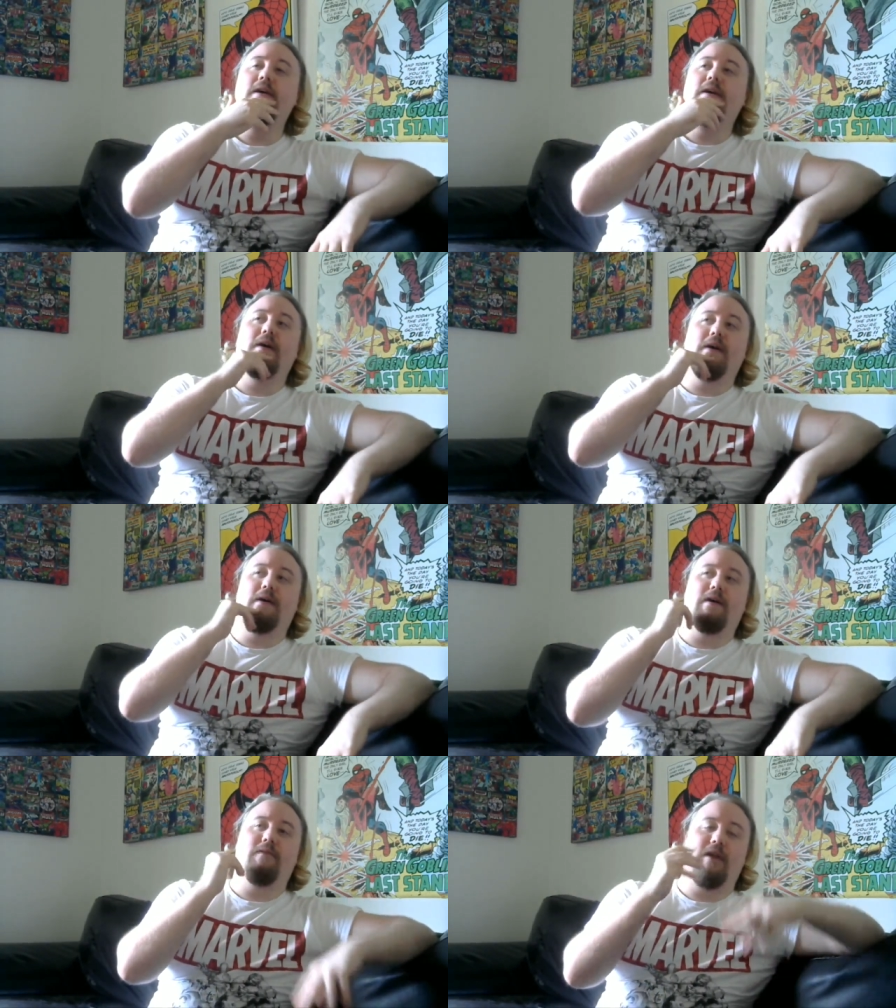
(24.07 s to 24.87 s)

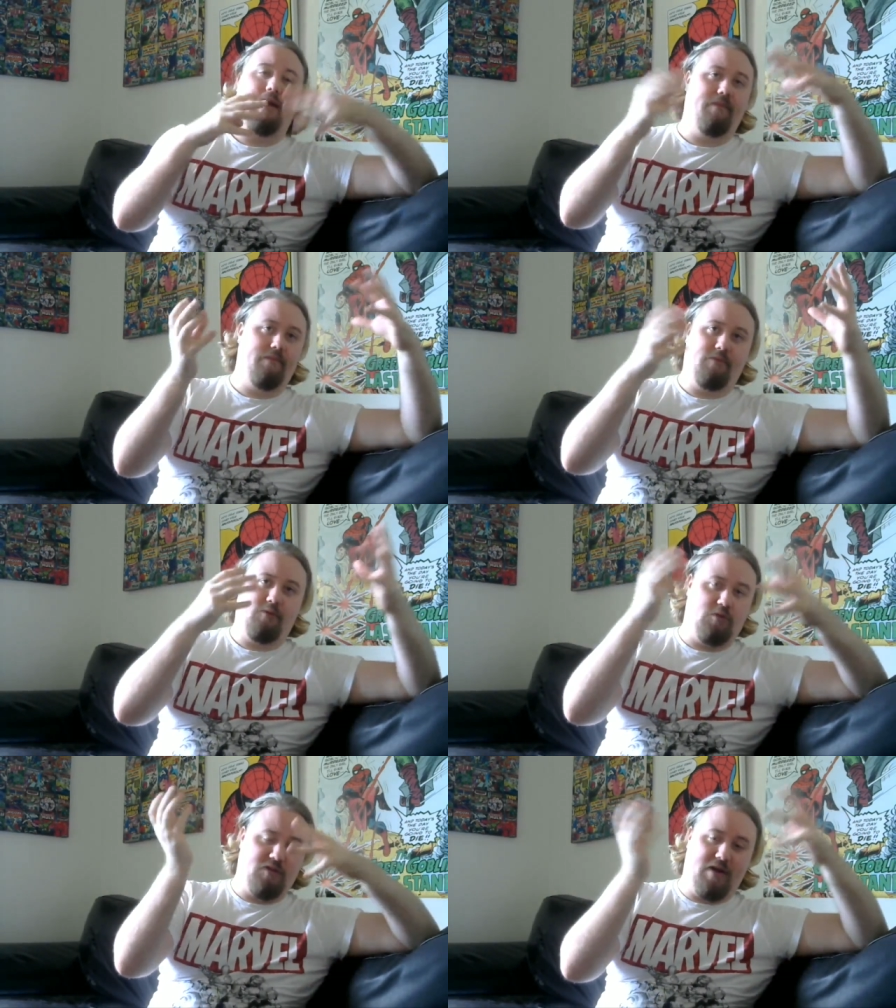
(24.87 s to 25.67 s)
Of
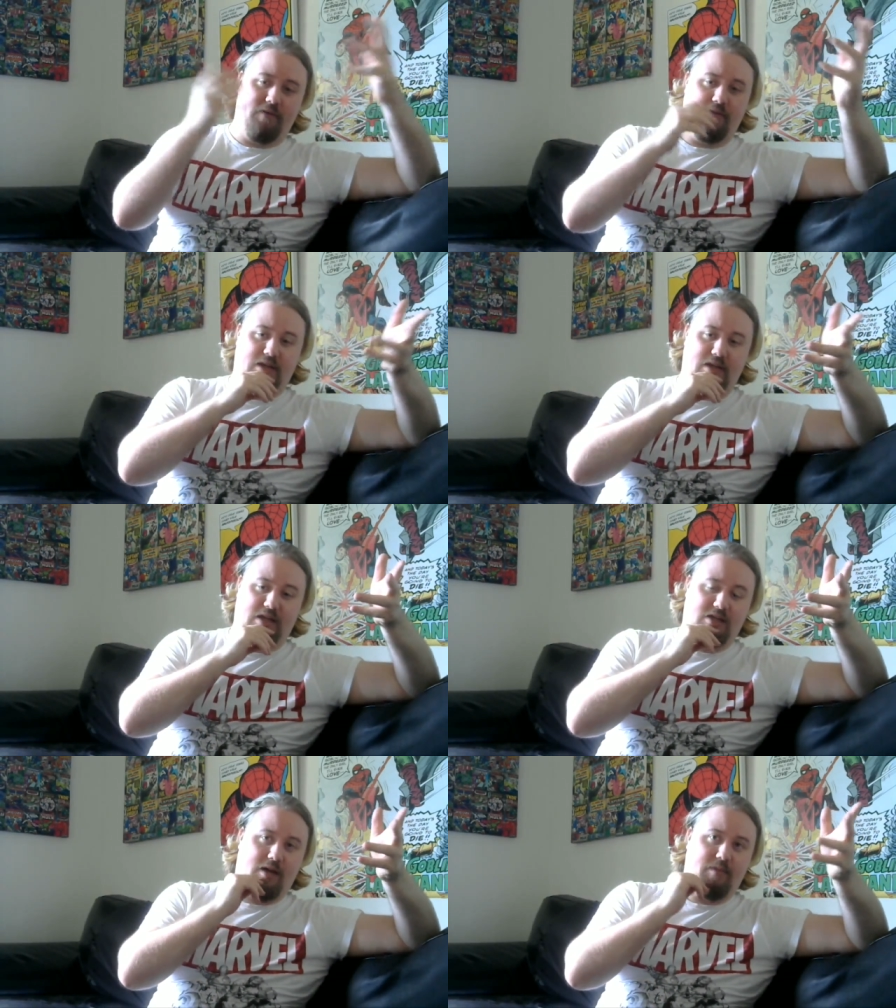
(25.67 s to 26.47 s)
course we have
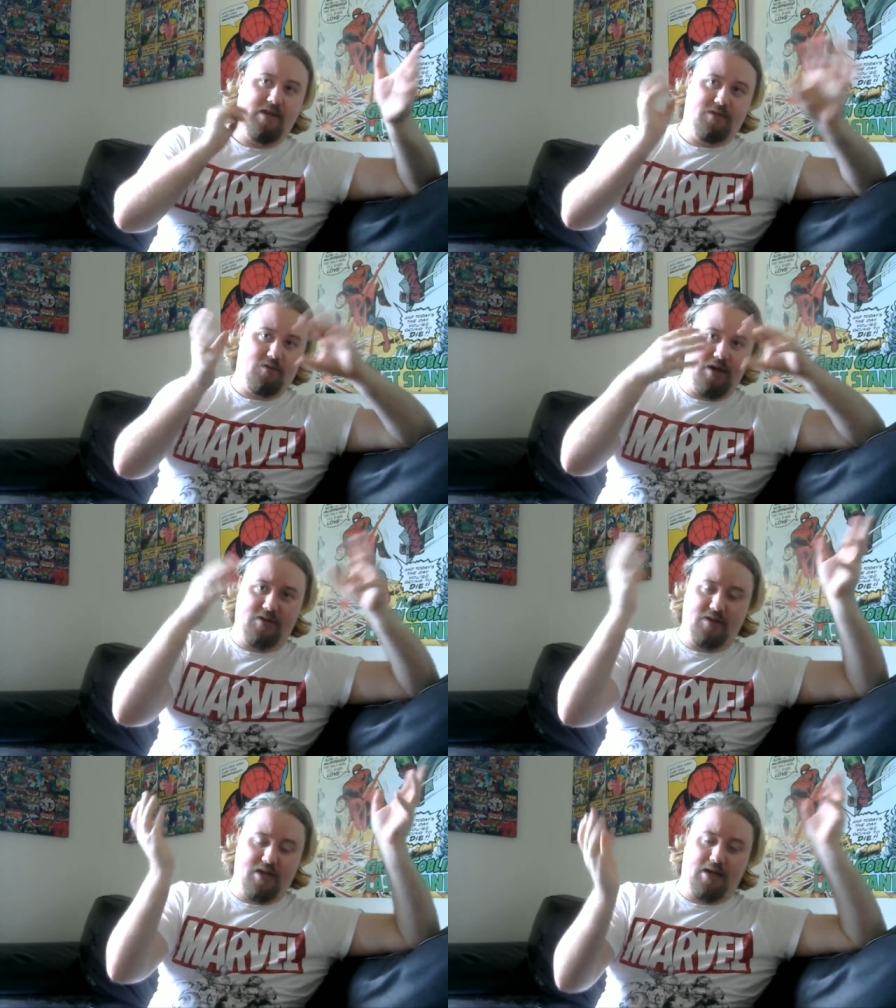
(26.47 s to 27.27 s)
Ikishami, this
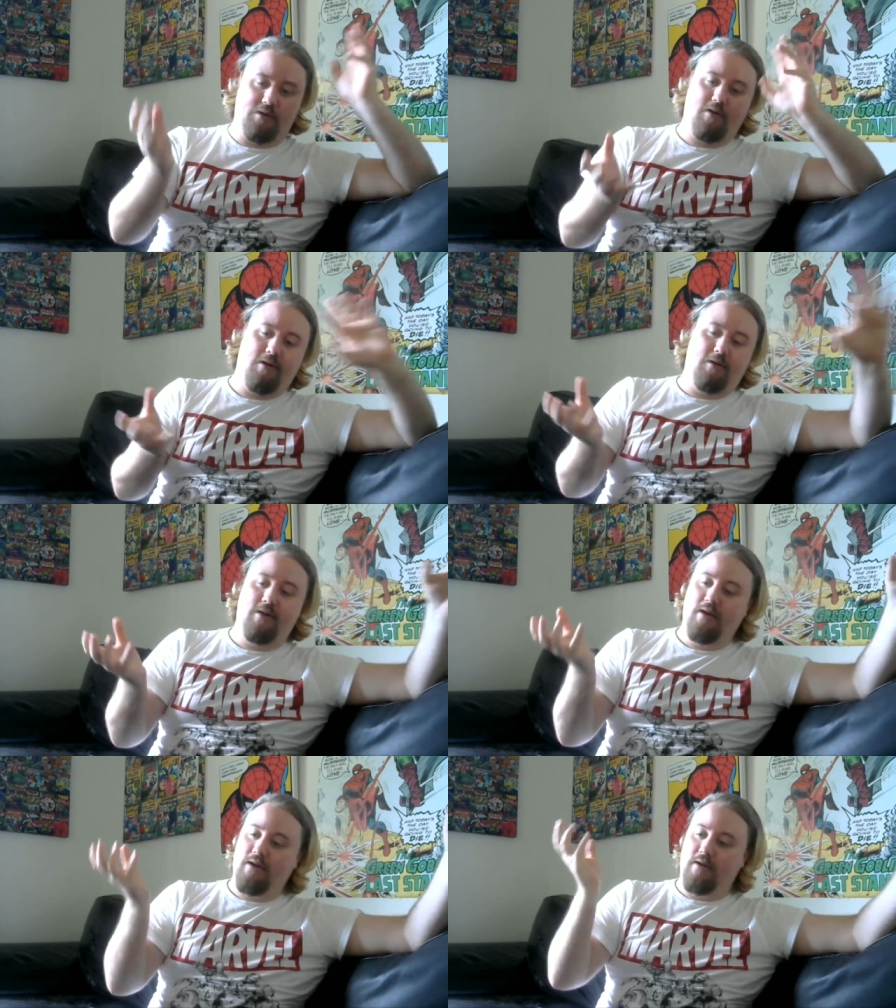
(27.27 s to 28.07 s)
crazy gun girl,
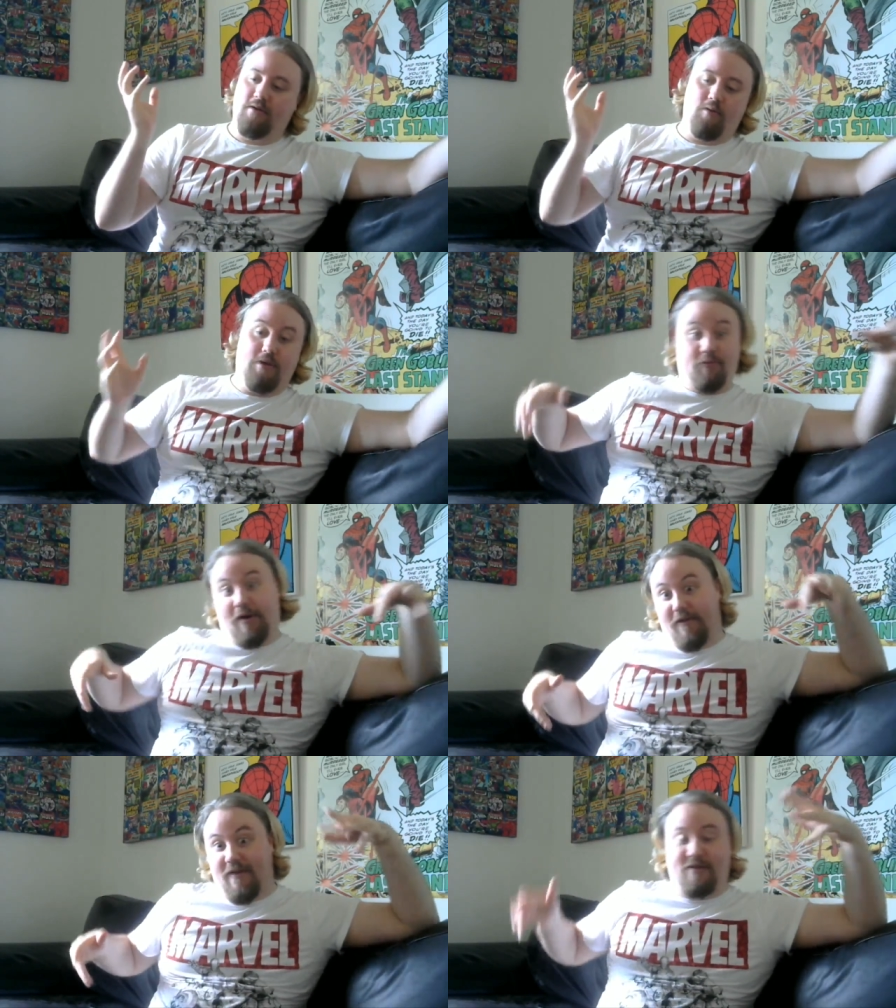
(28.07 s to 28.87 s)
doing this
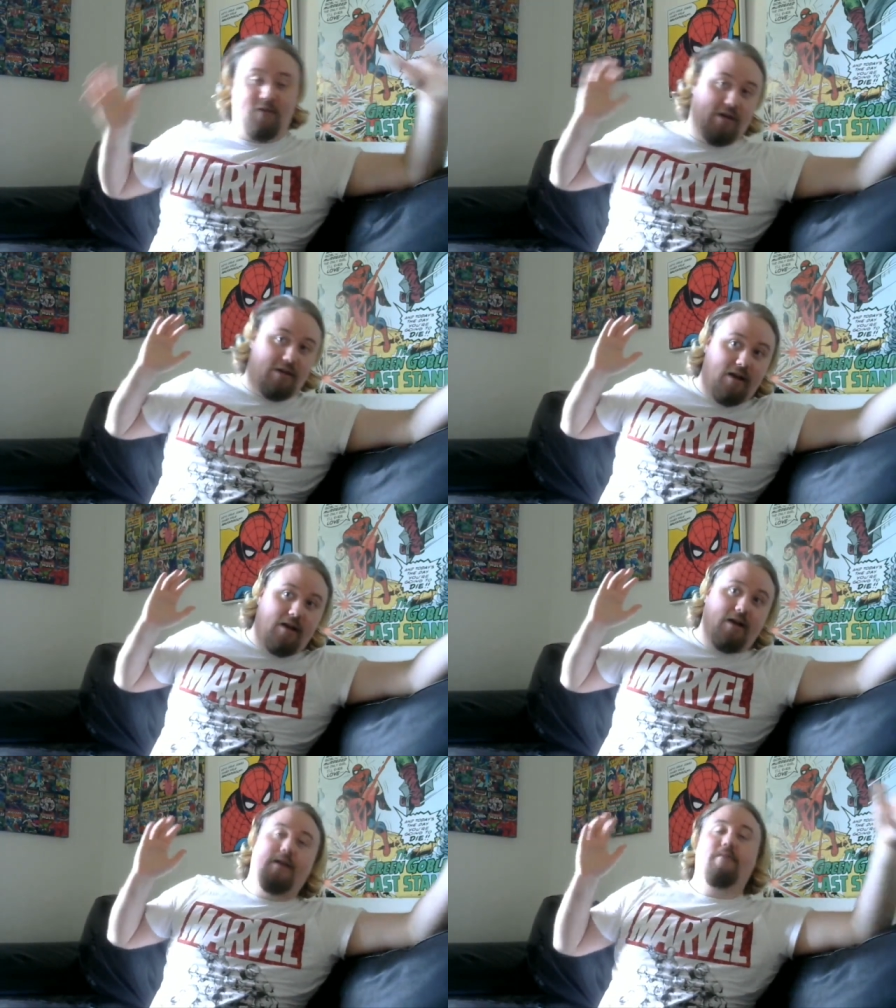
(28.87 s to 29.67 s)
weird face all the
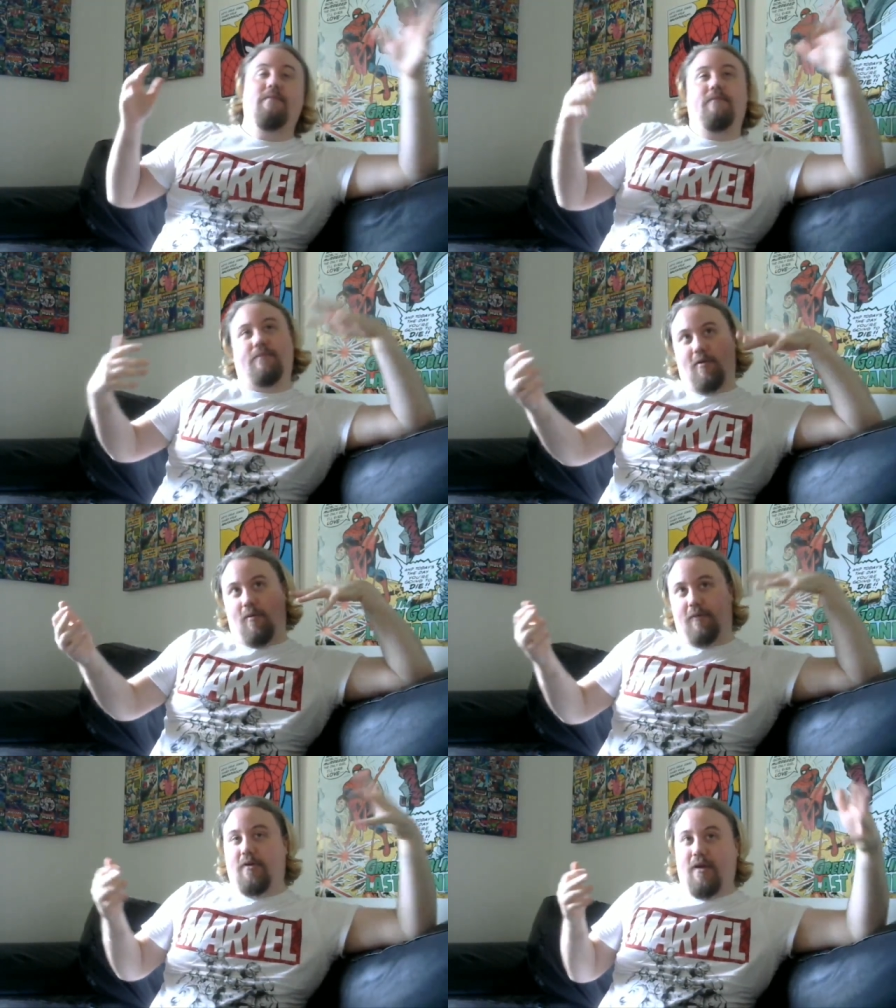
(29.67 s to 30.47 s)
time,
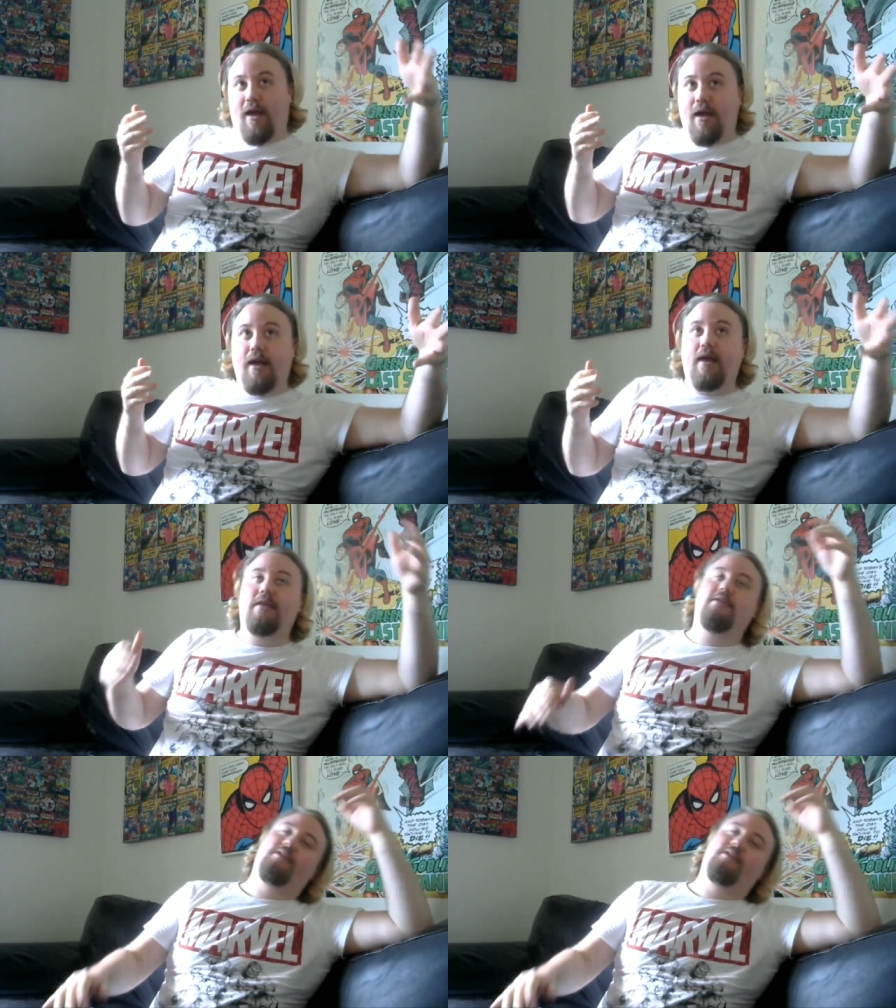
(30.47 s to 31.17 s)
going for that. So